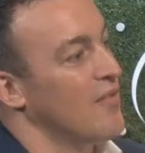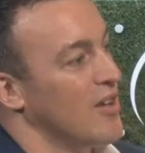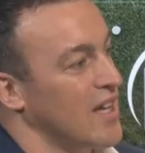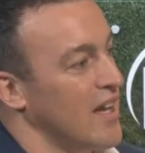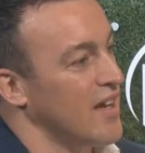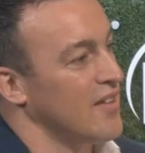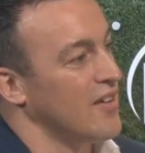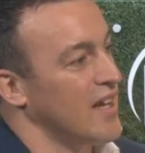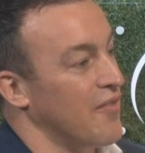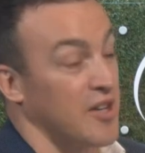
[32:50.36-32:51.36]
I have like a
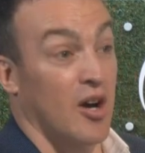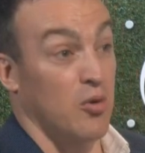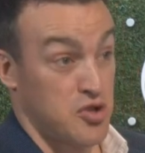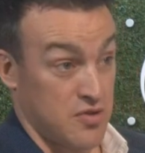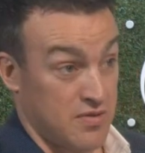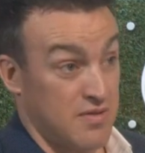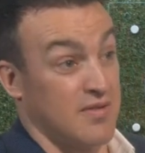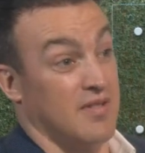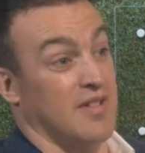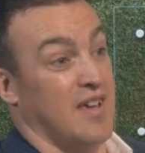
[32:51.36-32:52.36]
I have a coach
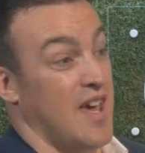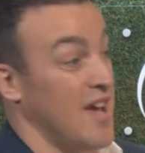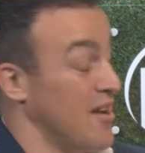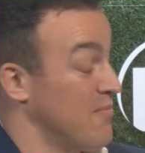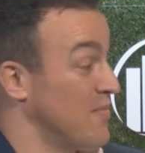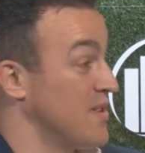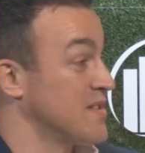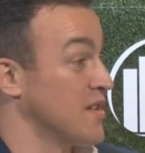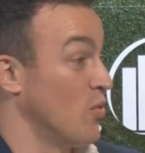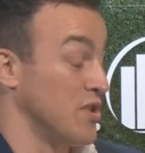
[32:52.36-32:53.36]
um
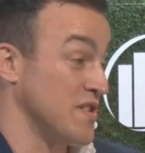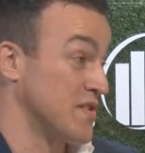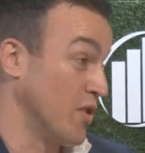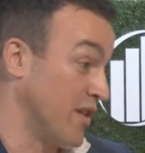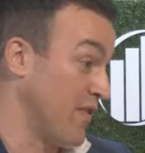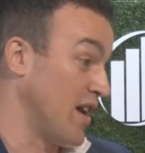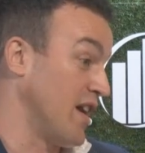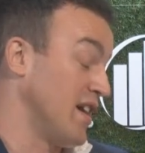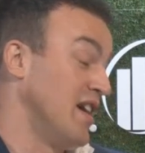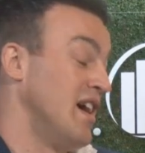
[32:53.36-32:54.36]
so which is kind of
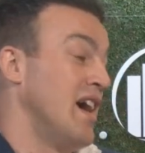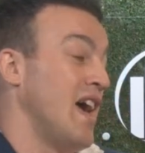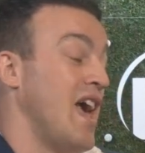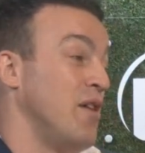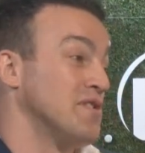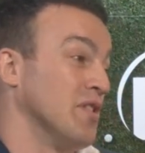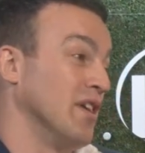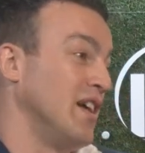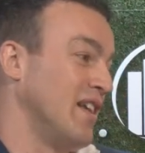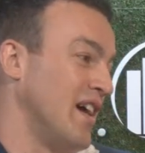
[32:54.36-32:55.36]
uh,
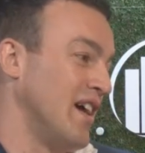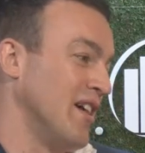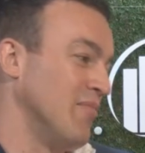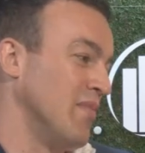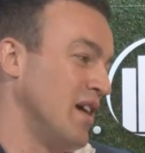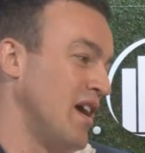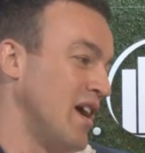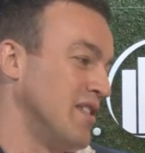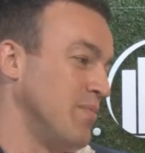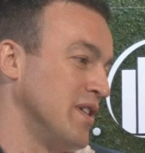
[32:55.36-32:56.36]
outside um
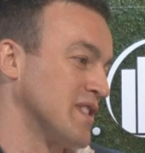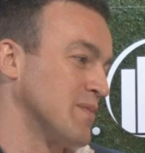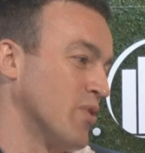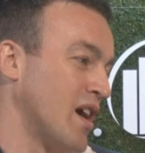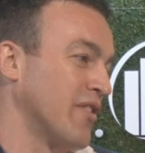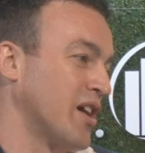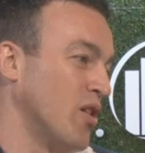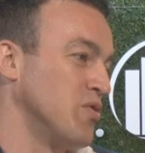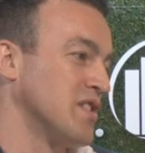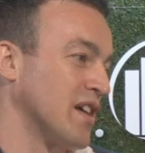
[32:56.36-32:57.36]
uh, the business but have a
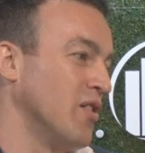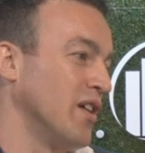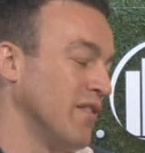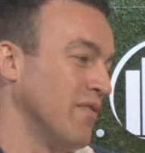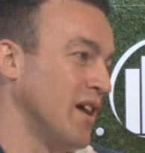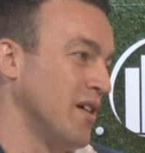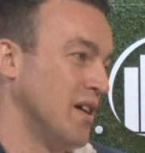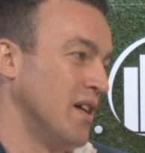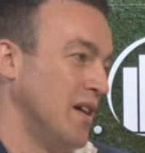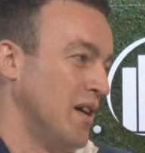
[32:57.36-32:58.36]
coach that kind of uh,
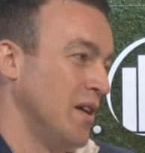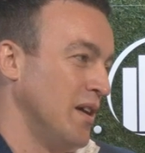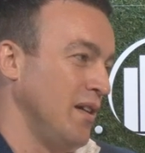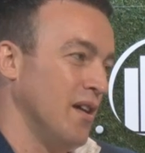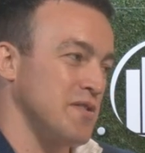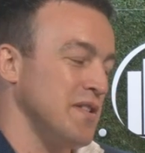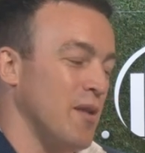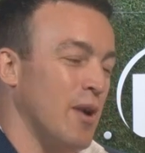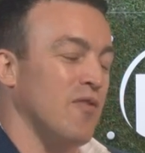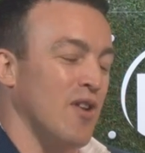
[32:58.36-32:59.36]
you know it's
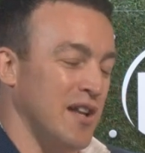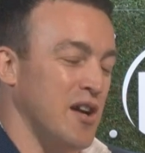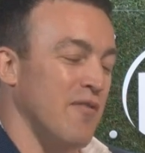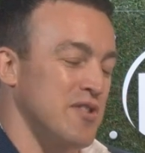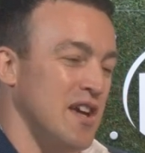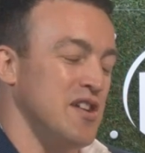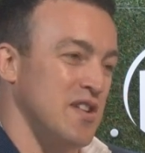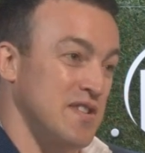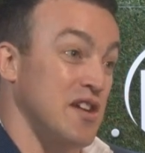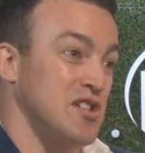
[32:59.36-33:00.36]
not about a friendly
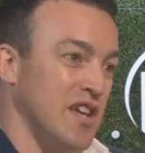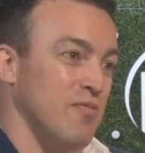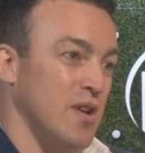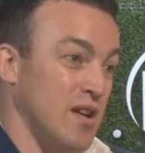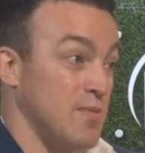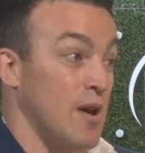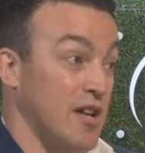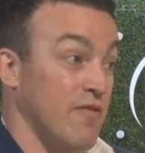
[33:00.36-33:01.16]
conversation it's actually giving it's about